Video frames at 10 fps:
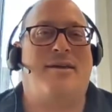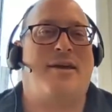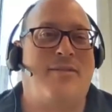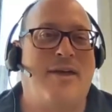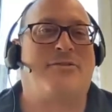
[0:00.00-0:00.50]

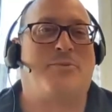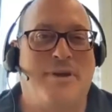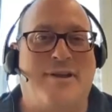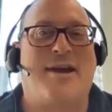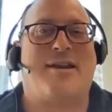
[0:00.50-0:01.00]
and that's where
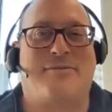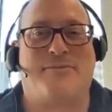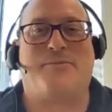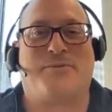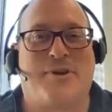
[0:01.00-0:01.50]
you kind of
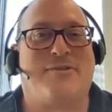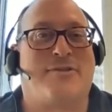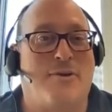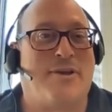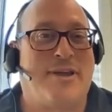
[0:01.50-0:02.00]
start
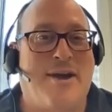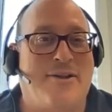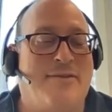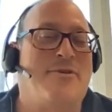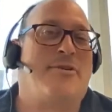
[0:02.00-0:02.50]
zoning out
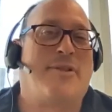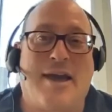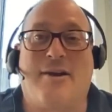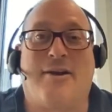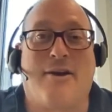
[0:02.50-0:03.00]
even, or like,
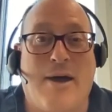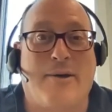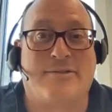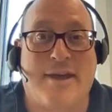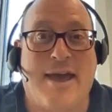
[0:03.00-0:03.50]
I don't know how
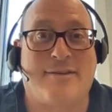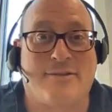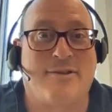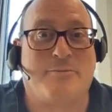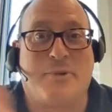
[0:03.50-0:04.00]
else to ask
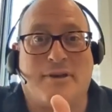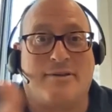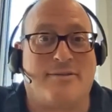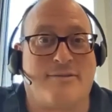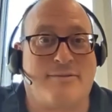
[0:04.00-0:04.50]
this
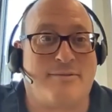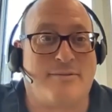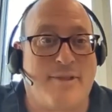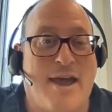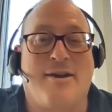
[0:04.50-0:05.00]
because
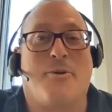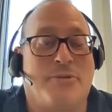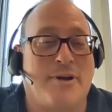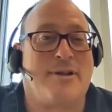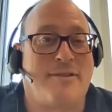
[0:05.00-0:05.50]
I know what
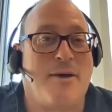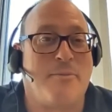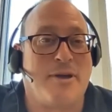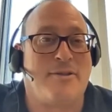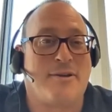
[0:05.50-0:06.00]
they're going to tell
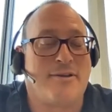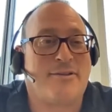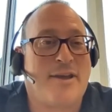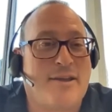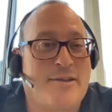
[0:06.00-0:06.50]
me. They're going to
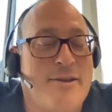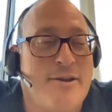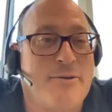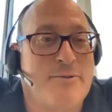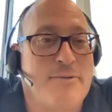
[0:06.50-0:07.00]
say,
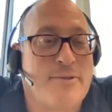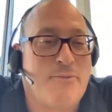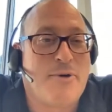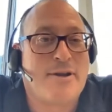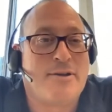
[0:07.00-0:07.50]
they
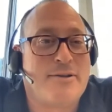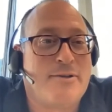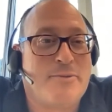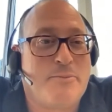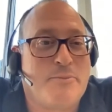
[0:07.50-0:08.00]
want
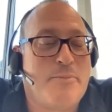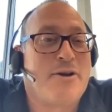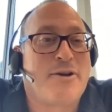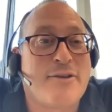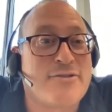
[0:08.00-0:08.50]
the
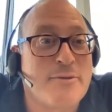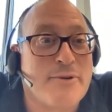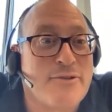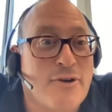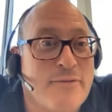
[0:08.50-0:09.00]
better
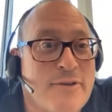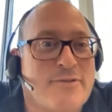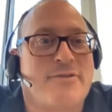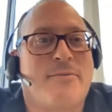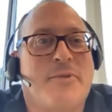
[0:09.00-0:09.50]
customer
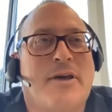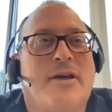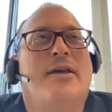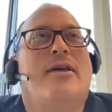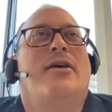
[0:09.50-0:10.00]
service or something.
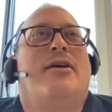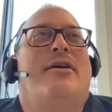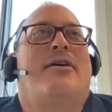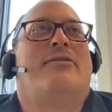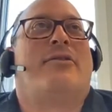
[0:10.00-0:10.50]

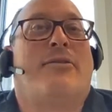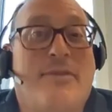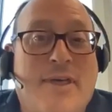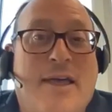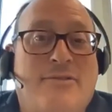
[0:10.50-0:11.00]
So
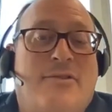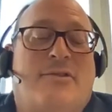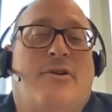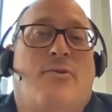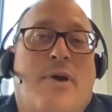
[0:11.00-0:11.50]
that's
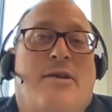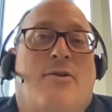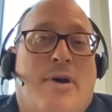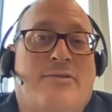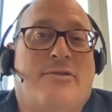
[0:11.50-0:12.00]
just a great
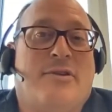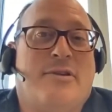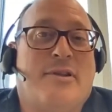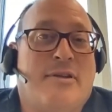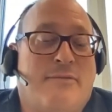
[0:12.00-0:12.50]

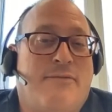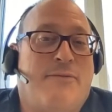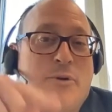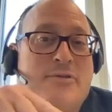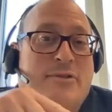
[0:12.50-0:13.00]
question that
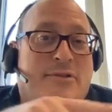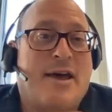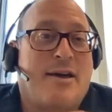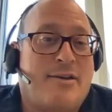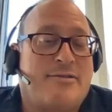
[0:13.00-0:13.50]
forces
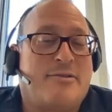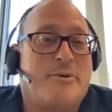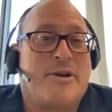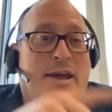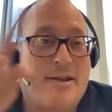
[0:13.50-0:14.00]
that
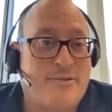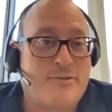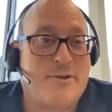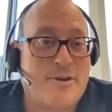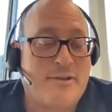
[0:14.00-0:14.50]
customer to
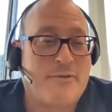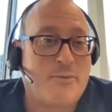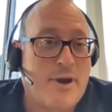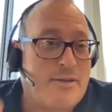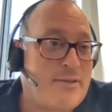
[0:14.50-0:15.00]
answer in a
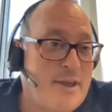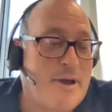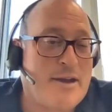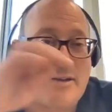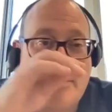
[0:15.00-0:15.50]
different way than they
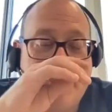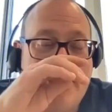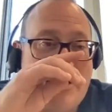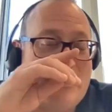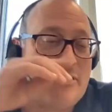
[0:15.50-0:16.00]
might
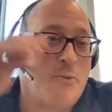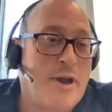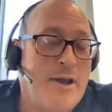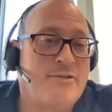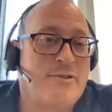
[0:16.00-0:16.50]
typically. So
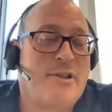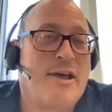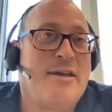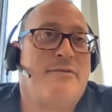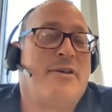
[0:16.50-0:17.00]
what else in
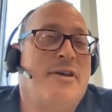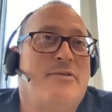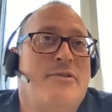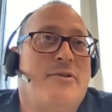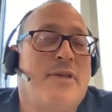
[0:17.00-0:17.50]
life
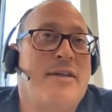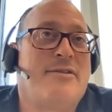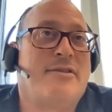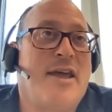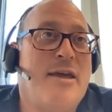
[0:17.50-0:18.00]
gives you that
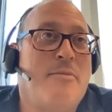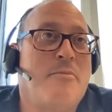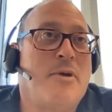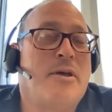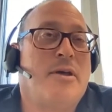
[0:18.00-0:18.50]

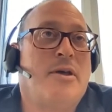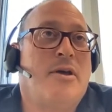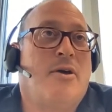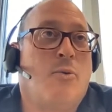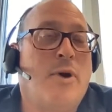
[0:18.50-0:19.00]
same,
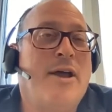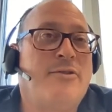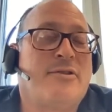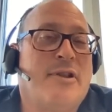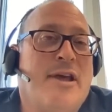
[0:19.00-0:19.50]
or what
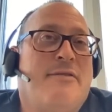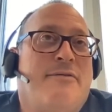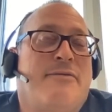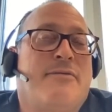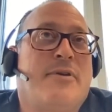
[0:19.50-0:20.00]
else in
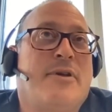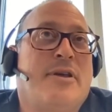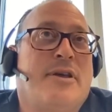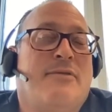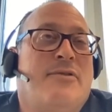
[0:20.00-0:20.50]
life
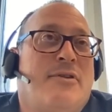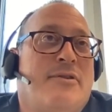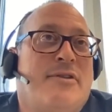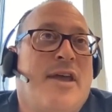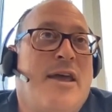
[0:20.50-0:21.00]
gives you the
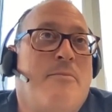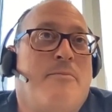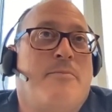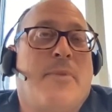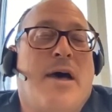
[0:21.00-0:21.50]
same,